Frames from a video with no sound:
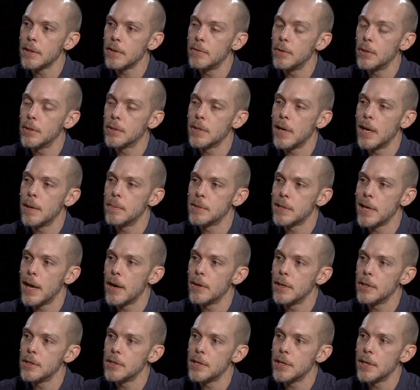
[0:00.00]
the full-time
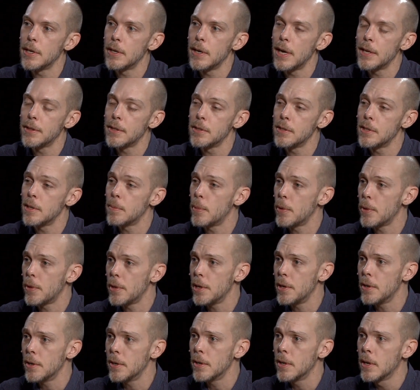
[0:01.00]
sound engineer at the Zipper
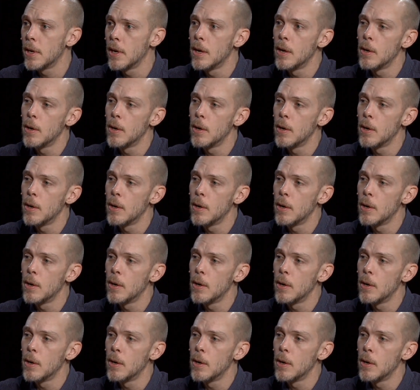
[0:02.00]
Theater,